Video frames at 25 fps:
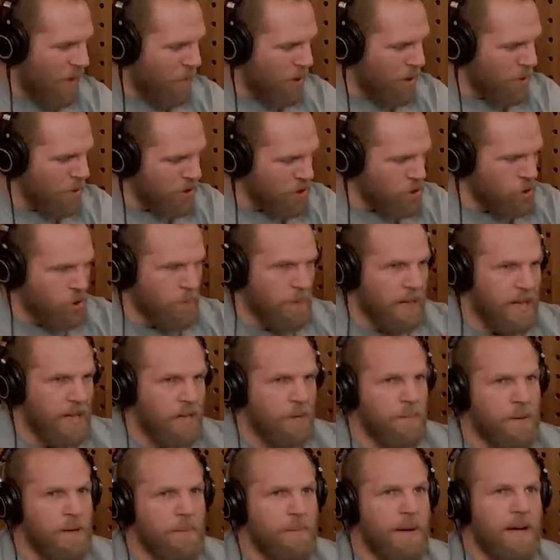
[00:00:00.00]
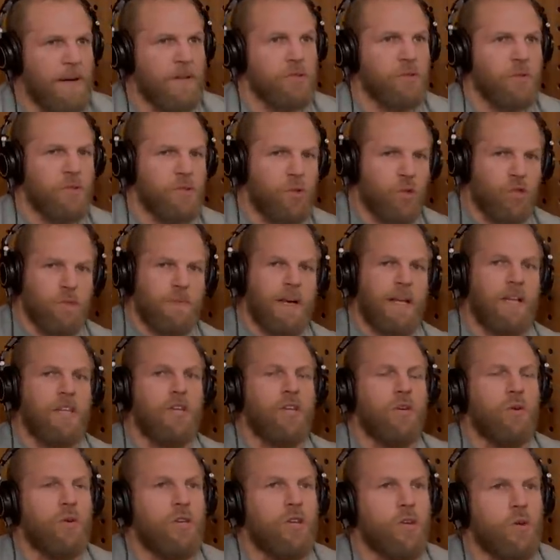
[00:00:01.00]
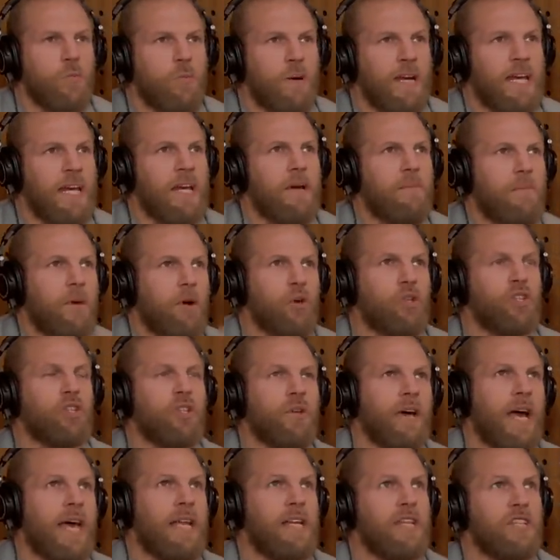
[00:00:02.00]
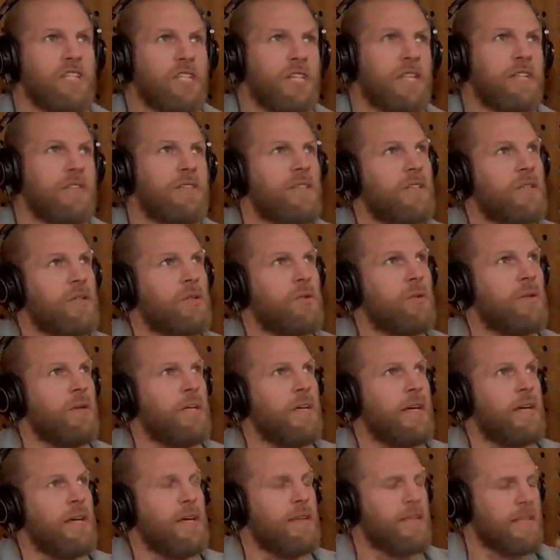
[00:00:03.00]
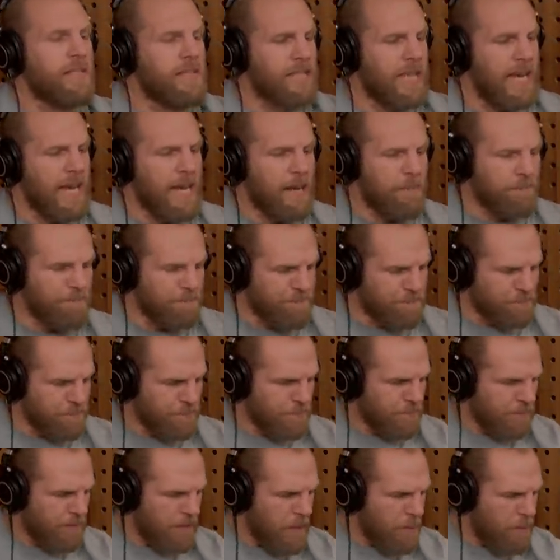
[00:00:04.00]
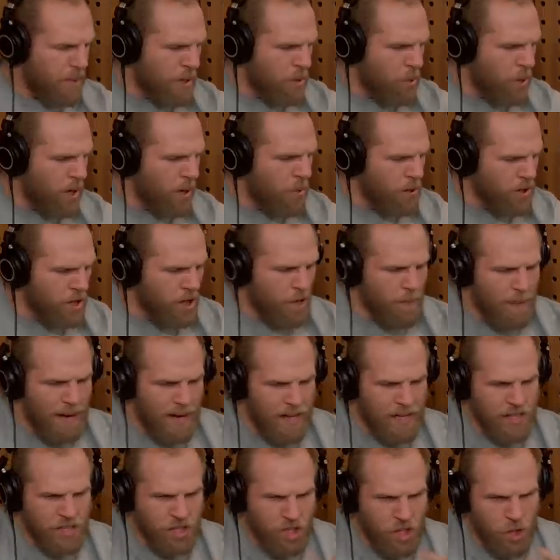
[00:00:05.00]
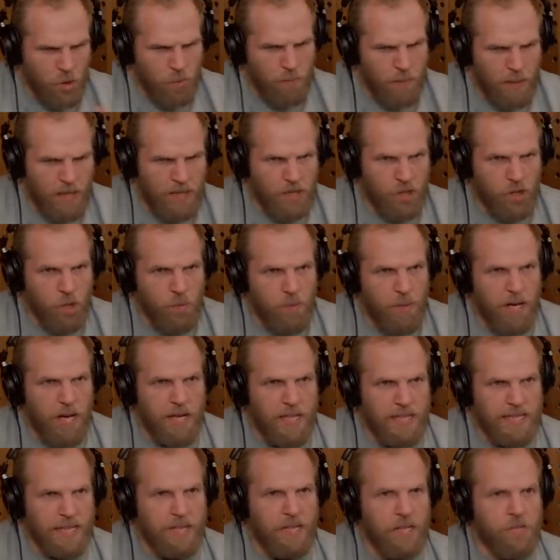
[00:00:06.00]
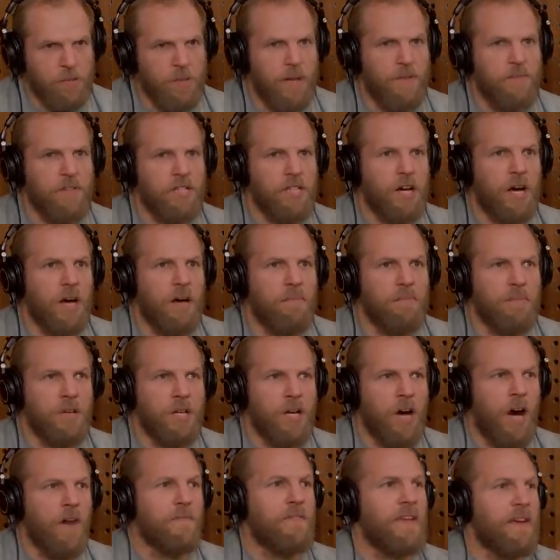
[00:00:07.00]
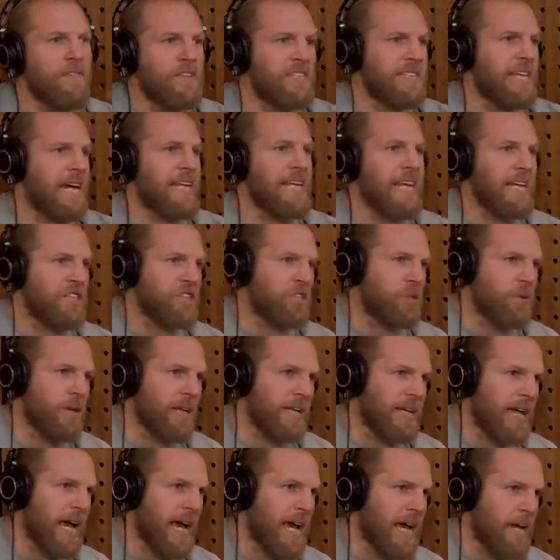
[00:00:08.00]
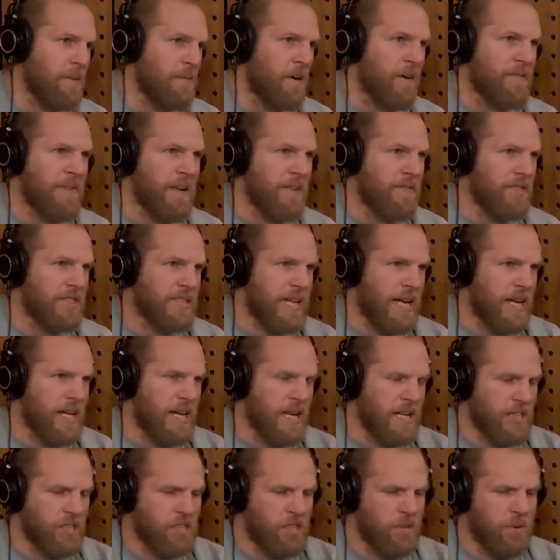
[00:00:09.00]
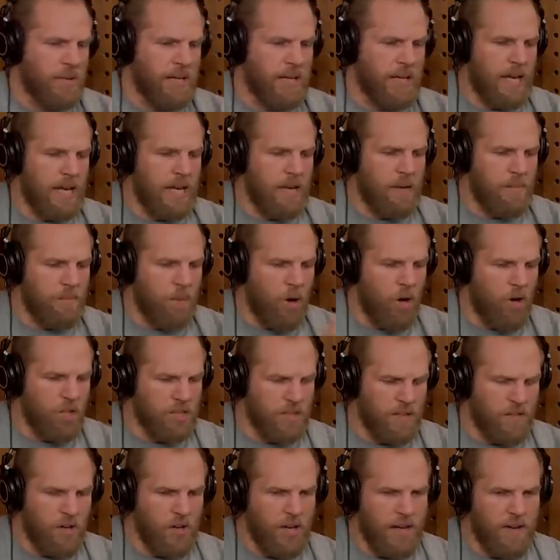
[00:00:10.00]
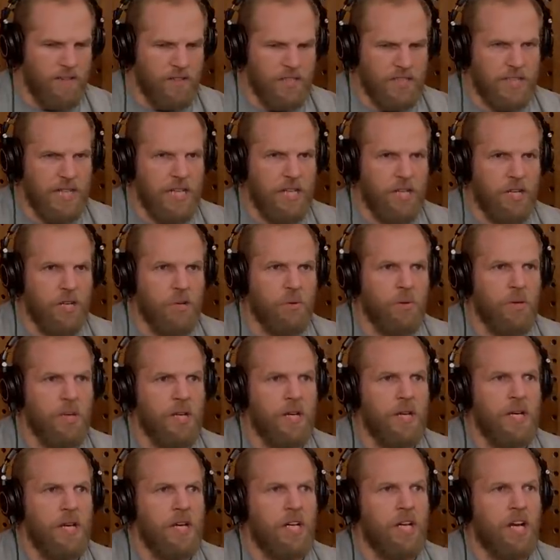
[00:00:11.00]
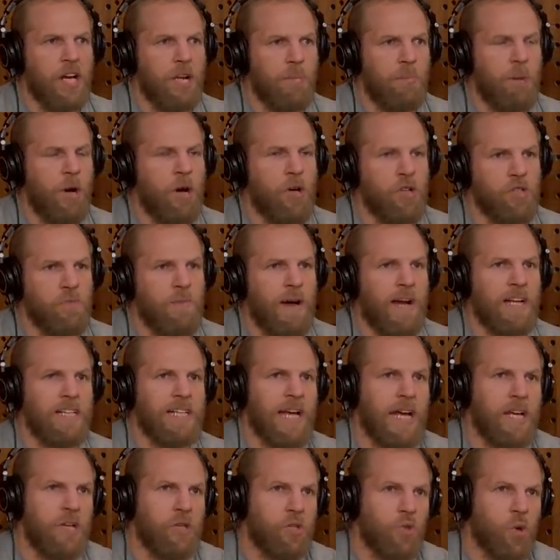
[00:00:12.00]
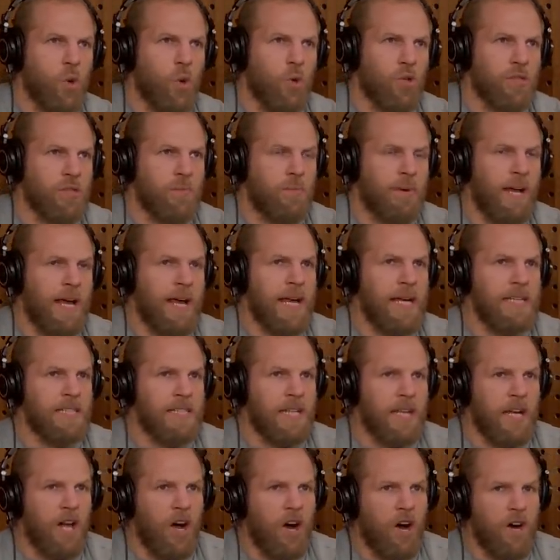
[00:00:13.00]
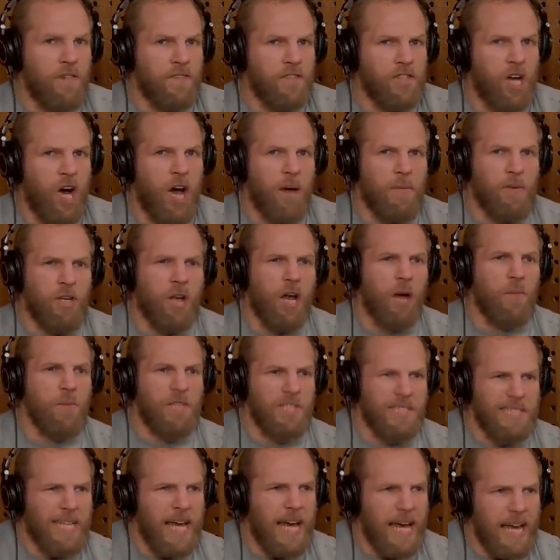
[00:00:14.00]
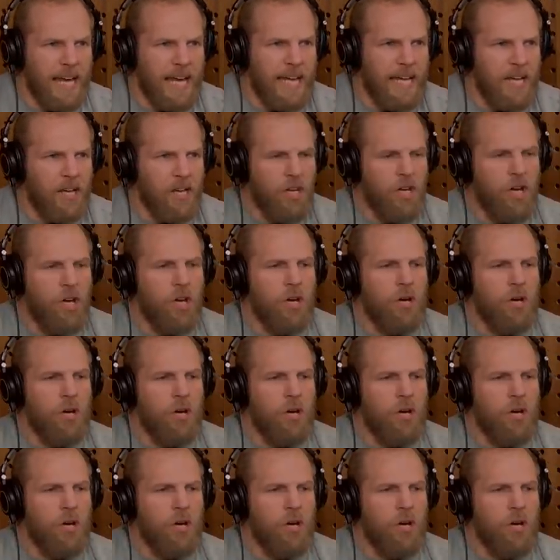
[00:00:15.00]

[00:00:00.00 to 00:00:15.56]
what I want to talk about a little bit about is we talked about you, you bringing emotional energy to the team. But what I want to know about is you is you personally, because every time, I've never sat next to you in a game, I've never sat next to you in, in a box, I've only ever seen you kind of post-match, how you talk to players and at half-time. And I would say